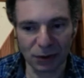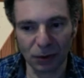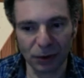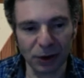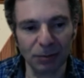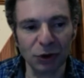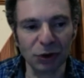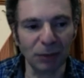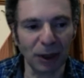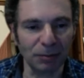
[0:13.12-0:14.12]
or
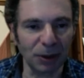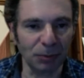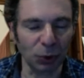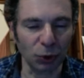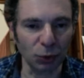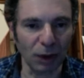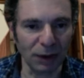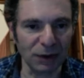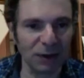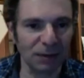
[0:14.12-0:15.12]
commissioned by people who
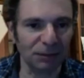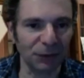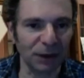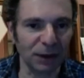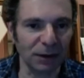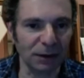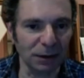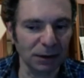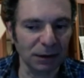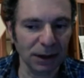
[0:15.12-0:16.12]
wanted something
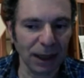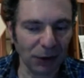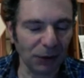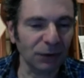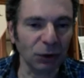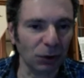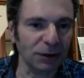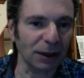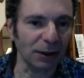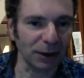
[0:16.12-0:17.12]
out of the
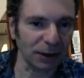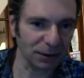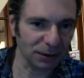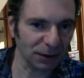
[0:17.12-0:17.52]
ordinary.